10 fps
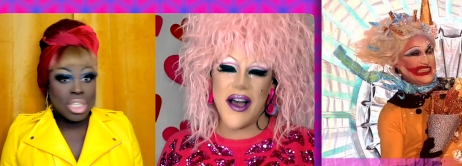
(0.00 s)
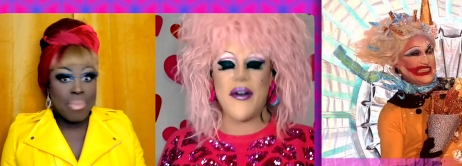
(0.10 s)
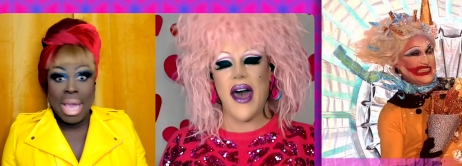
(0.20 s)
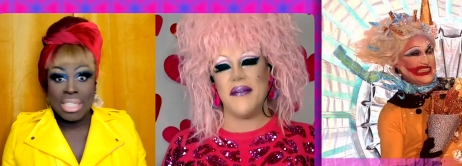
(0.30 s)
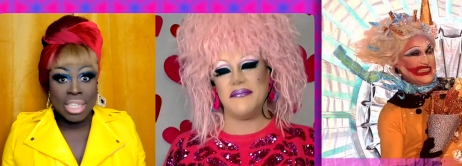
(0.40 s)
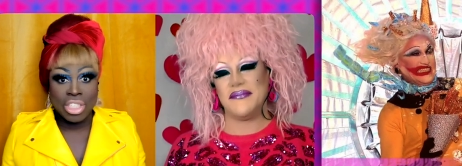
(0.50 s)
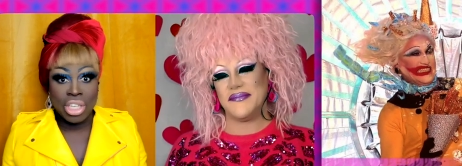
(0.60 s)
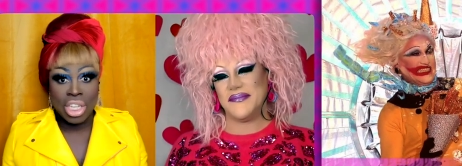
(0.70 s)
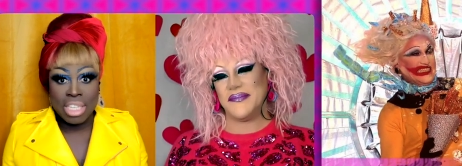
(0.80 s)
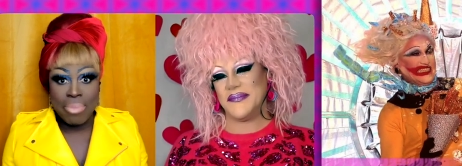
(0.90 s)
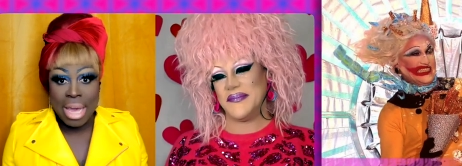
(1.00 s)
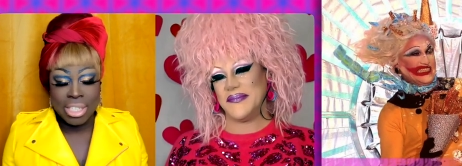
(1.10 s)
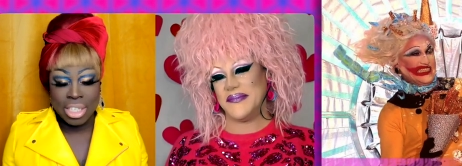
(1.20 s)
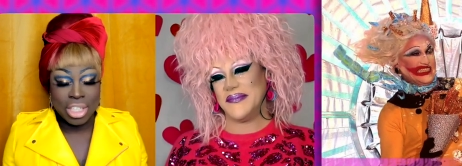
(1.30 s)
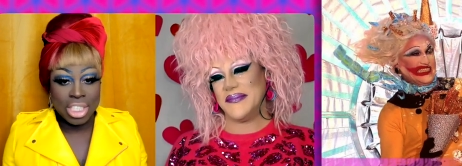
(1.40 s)
Speaker 1: amazing. She looks
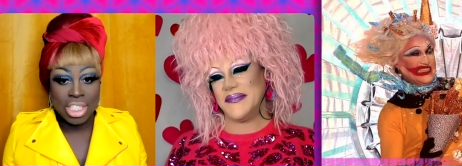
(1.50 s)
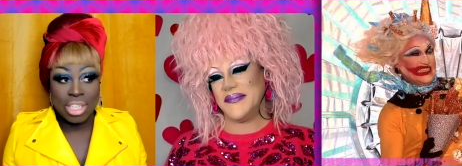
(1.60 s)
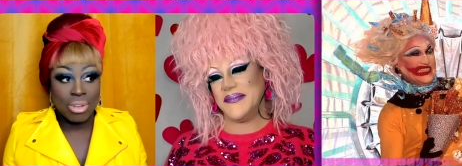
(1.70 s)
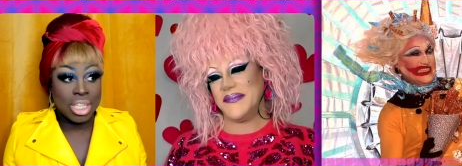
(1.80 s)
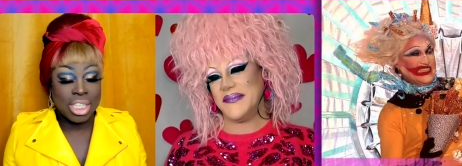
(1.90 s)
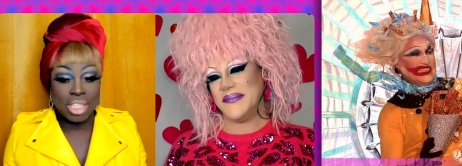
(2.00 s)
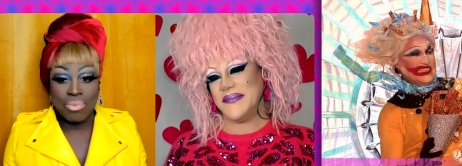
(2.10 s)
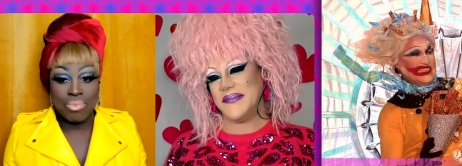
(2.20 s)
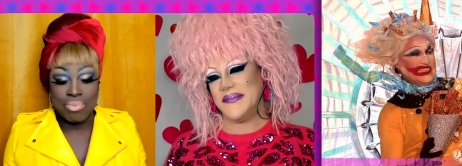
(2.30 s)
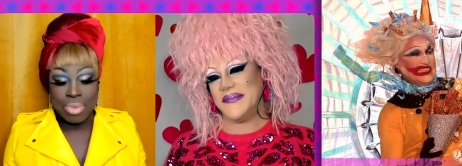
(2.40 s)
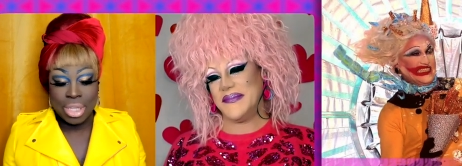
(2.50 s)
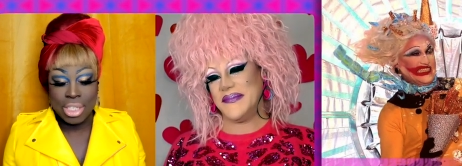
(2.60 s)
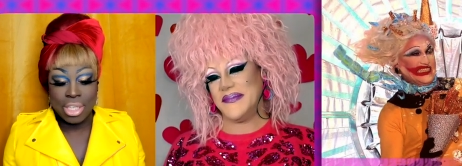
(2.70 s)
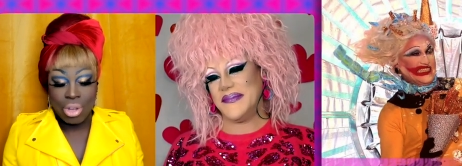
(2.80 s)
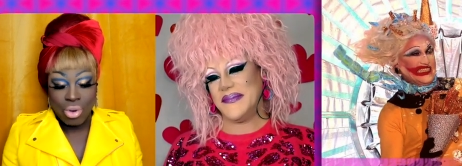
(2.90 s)
amazing. This
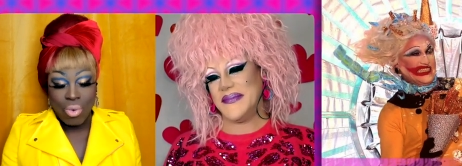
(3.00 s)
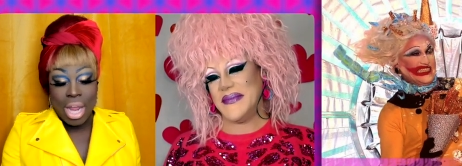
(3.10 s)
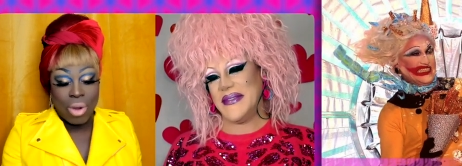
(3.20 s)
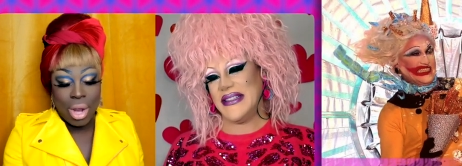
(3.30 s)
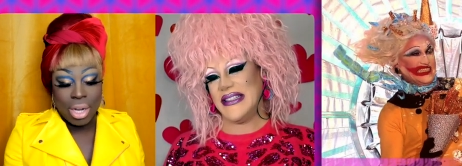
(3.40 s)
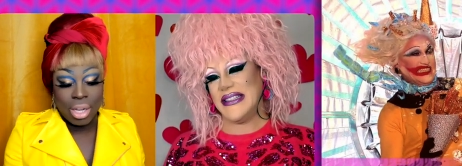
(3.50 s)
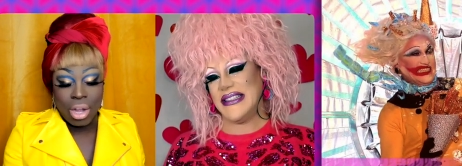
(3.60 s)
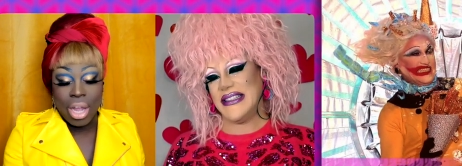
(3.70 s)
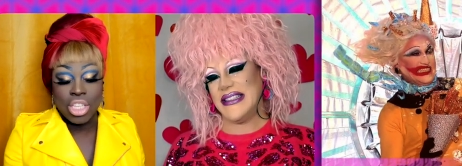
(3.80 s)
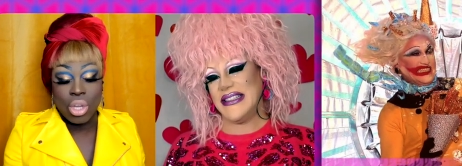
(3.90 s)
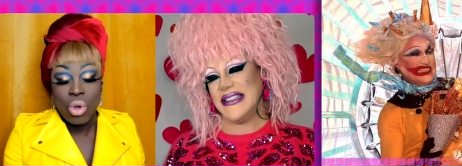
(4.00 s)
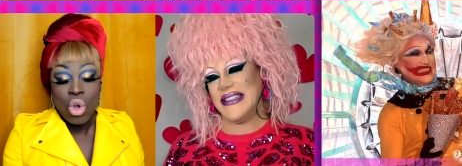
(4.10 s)
is a great, great look. Okay, so